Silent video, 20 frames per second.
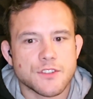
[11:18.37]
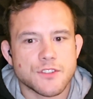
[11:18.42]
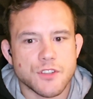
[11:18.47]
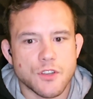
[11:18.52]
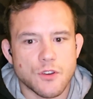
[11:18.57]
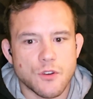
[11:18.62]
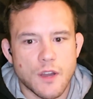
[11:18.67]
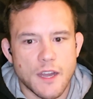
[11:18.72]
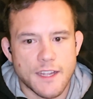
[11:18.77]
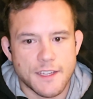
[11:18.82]

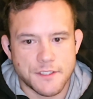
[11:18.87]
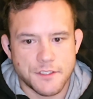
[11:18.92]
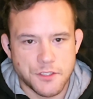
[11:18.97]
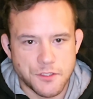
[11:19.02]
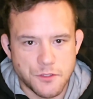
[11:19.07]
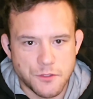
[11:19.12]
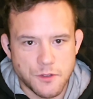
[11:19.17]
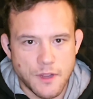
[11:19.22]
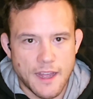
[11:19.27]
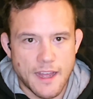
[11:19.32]
So I
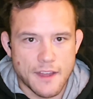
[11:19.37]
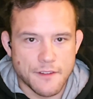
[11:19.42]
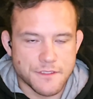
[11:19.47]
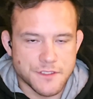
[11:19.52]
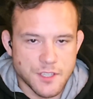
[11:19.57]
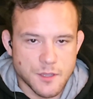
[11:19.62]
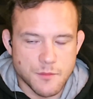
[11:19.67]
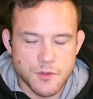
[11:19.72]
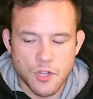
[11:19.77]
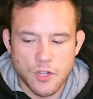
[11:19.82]
do
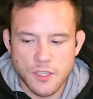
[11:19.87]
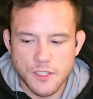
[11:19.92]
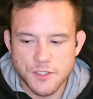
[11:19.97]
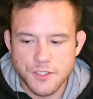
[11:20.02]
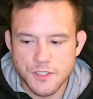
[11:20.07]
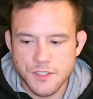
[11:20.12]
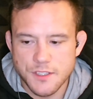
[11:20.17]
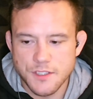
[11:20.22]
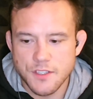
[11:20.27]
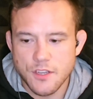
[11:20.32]
have some
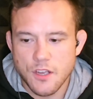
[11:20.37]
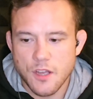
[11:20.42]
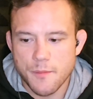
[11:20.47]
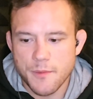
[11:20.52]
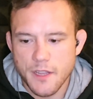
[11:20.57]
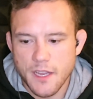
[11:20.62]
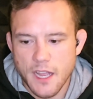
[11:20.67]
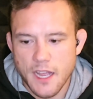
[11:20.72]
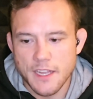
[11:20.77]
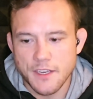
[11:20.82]
knowledge in the
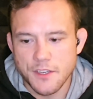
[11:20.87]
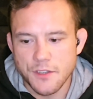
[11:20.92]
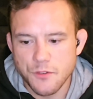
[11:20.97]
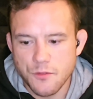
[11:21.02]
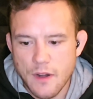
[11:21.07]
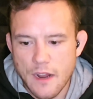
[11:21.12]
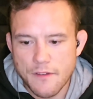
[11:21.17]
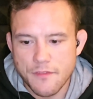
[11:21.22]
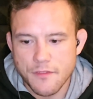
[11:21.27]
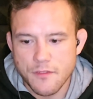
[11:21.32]
topic. I
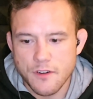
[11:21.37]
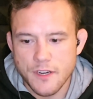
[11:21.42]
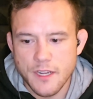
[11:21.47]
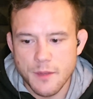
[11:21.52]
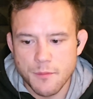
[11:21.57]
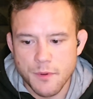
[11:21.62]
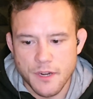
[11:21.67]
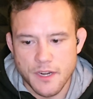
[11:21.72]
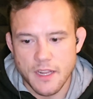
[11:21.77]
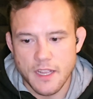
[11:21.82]
do
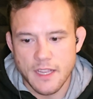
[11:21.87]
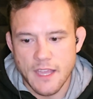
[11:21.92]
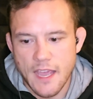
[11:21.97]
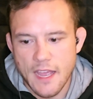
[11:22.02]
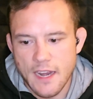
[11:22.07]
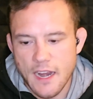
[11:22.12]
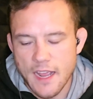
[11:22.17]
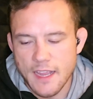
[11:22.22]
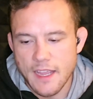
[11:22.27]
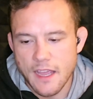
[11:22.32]
referee, but
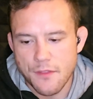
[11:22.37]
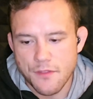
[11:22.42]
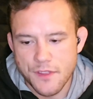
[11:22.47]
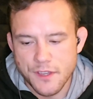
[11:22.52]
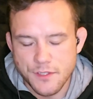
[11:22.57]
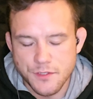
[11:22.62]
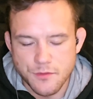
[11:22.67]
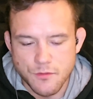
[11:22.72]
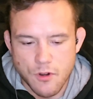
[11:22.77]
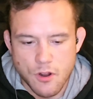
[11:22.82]
again, I get
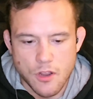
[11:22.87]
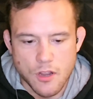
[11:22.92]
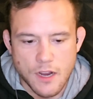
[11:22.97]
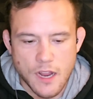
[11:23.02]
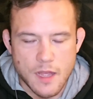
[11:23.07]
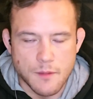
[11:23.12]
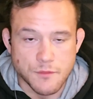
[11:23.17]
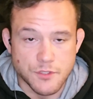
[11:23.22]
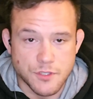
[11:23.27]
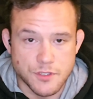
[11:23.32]
things
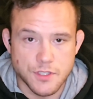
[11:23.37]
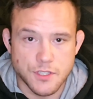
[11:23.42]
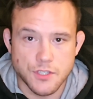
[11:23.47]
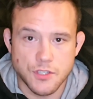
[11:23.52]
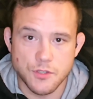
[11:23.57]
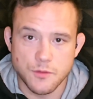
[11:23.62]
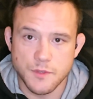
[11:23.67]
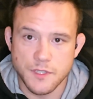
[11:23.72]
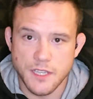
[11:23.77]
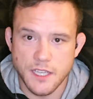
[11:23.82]
wrong. I'm just a
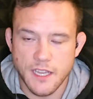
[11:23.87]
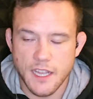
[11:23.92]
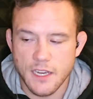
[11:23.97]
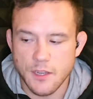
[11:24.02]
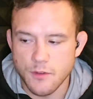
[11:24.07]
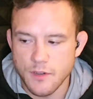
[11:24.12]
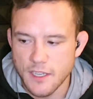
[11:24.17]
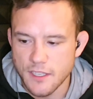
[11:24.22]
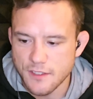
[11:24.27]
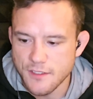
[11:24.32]
human like
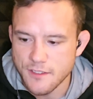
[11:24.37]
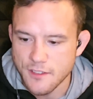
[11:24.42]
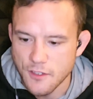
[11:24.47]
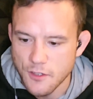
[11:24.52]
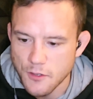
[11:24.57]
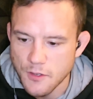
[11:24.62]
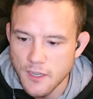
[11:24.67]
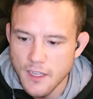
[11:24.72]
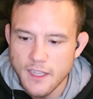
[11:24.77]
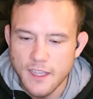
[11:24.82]
anyone else.
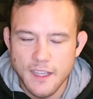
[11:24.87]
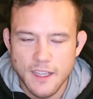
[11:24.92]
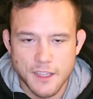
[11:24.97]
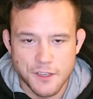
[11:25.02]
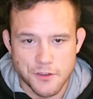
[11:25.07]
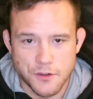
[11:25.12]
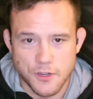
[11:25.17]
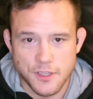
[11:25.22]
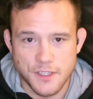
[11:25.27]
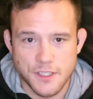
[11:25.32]
So
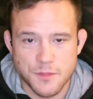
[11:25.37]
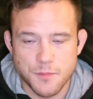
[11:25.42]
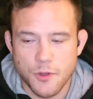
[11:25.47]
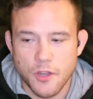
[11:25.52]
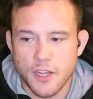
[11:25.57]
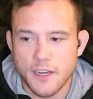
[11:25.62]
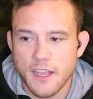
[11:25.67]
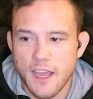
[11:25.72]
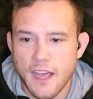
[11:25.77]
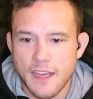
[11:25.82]
during this
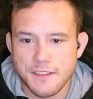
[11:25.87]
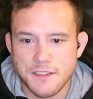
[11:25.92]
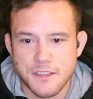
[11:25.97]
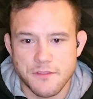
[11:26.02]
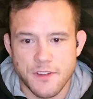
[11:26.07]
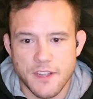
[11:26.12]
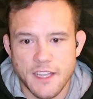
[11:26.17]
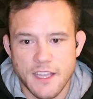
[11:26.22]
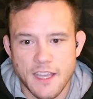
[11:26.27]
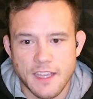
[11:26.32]
podcast,
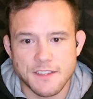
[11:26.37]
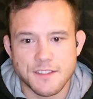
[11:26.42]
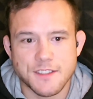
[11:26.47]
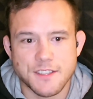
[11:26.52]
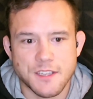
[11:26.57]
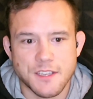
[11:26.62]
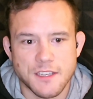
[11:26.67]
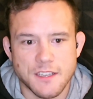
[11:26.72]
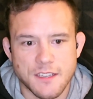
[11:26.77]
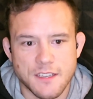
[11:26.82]

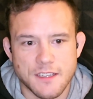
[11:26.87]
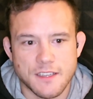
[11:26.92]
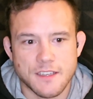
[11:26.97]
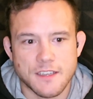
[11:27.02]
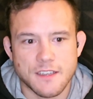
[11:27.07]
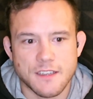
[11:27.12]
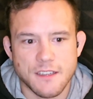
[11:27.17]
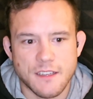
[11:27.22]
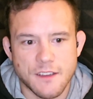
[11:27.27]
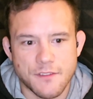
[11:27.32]

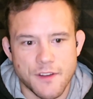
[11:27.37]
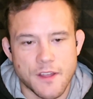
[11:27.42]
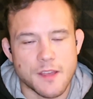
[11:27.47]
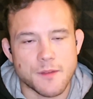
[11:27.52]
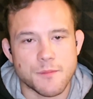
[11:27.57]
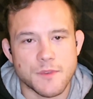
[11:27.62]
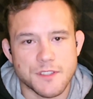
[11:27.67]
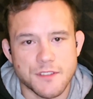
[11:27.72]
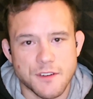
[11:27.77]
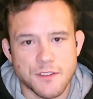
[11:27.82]
if
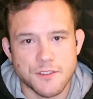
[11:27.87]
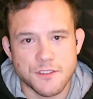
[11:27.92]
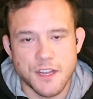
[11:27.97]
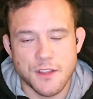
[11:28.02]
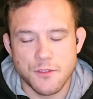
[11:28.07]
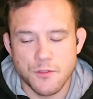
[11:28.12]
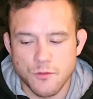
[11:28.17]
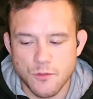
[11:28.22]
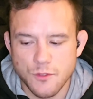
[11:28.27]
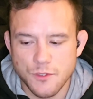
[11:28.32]
I
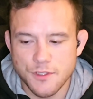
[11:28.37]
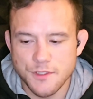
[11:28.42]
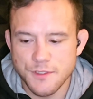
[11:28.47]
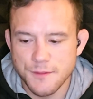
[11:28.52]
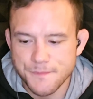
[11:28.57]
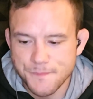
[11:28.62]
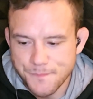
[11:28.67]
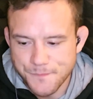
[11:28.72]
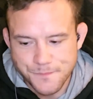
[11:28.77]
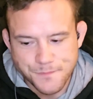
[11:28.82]
misunderstand the rules,
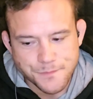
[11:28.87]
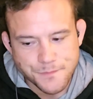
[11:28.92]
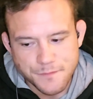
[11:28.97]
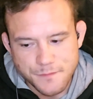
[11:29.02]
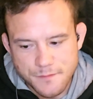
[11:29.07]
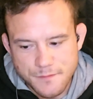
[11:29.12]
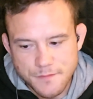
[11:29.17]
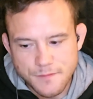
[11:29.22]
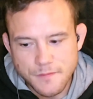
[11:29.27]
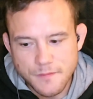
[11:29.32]

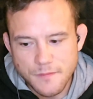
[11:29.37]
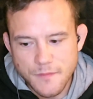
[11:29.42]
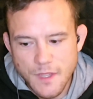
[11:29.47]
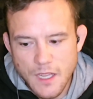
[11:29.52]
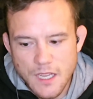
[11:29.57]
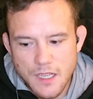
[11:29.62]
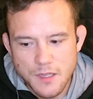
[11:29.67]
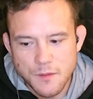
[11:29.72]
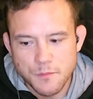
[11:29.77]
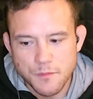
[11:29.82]

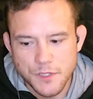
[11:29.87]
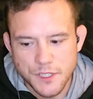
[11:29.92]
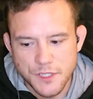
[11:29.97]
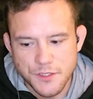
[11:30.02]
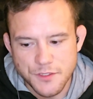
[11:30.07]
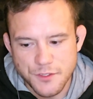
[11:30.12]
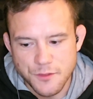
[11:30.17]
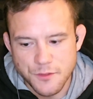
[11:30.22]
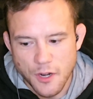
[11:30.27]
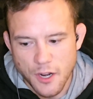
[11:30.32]

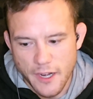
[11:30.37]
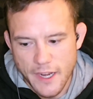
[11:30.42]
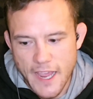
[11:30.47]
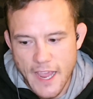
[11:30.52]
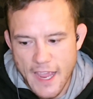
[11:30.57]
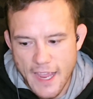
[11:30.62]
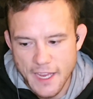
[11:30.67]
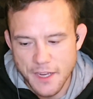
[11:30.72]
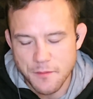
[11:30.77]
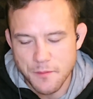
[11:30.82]
please do not
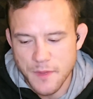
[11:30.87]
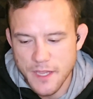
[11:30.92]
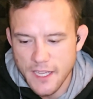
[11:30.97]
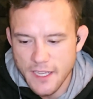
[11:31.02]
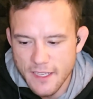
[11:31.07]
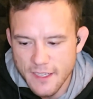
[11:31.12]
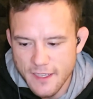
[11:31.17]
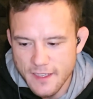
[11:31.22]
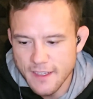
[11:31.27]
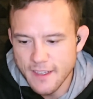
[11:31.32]
hate
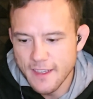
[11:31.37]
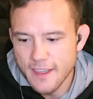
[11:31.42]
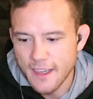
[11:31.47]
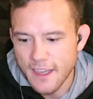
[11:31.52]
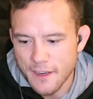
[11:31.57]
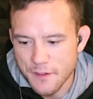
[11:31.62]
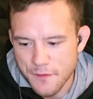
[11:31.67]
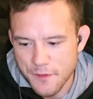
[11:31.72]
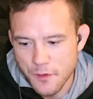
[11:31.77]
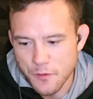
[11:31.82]
me.
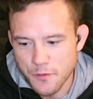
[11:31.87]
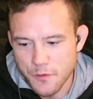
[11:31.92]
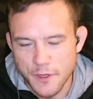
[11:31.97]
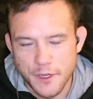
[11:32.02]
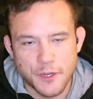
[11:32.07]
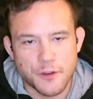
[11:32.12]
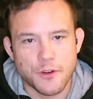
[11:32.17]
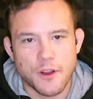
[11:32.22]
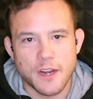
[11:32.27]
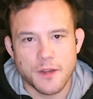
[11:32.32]
And feel
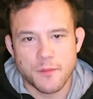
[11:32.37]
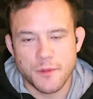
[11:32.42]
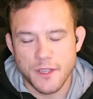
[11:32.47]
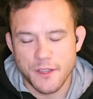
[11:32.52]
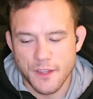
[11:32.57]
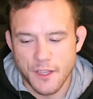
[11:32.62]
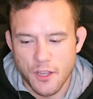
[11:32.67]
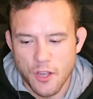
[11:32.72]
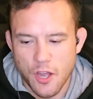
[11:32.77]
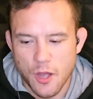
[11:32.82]
free to correct me
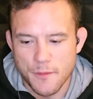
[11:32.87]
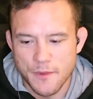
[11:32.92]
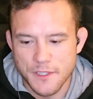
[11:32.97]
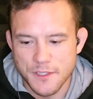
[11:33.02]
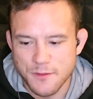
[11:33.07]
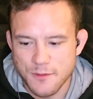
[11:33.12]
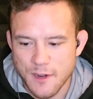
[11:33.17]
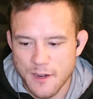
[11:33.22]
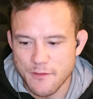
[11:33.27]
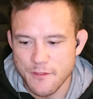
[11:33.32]
in the
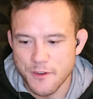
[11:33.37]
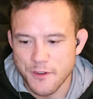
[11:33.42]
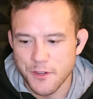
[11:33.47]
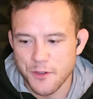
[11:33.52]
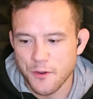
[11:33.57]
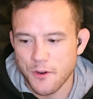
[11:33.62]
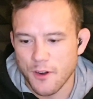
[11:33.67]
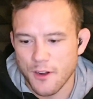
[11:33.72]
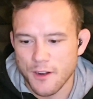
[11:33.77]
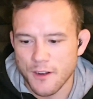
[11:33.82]
comments wherever
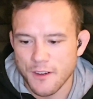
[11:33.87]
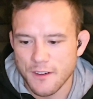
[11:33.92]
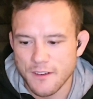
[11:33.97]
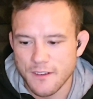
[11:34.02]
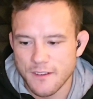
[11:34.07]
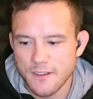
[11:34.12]
you are